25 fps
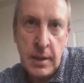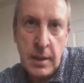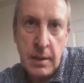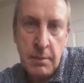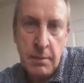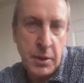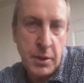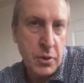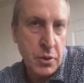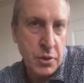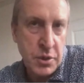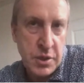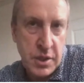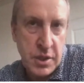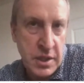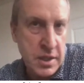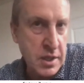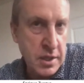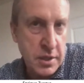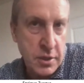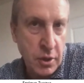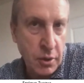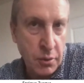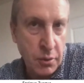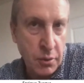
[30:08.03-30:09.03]
because this
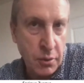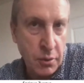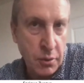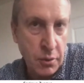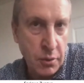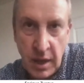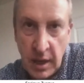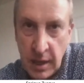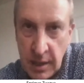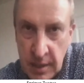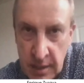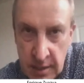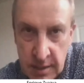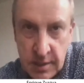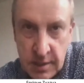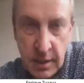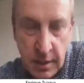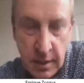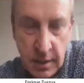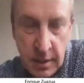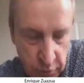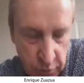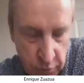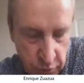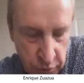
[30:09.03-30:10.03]
is not realistic
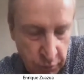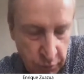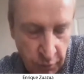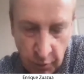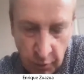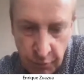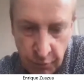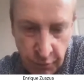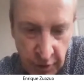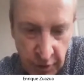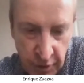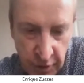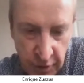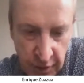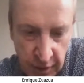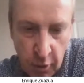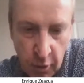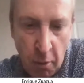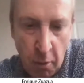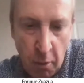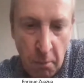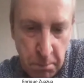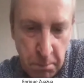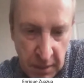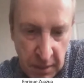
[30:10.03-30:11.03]
for very
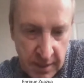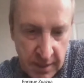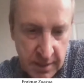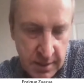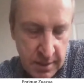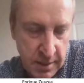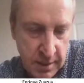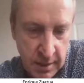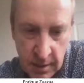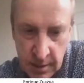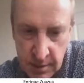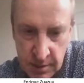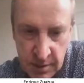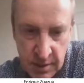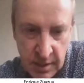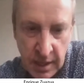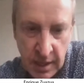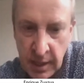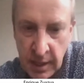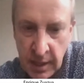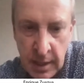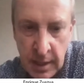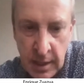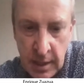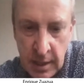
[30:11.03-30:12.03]
complex, uh,
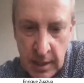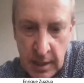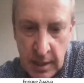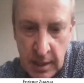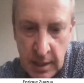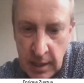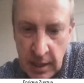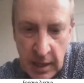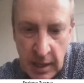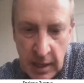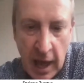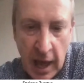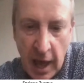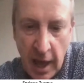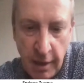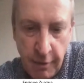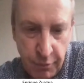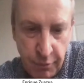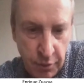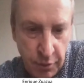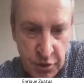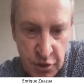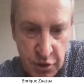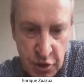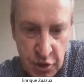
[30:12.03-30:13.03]
say, life or
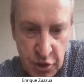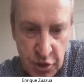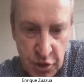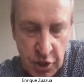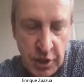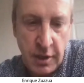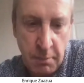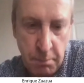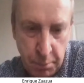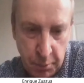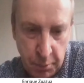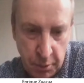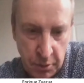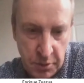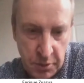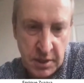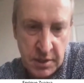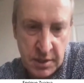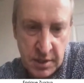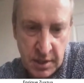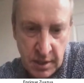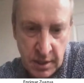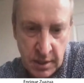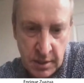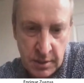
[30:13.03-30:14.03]

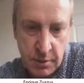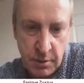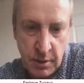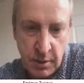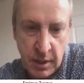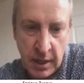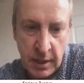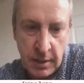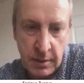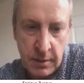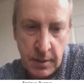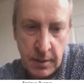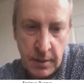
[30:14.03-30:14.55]
processes, right?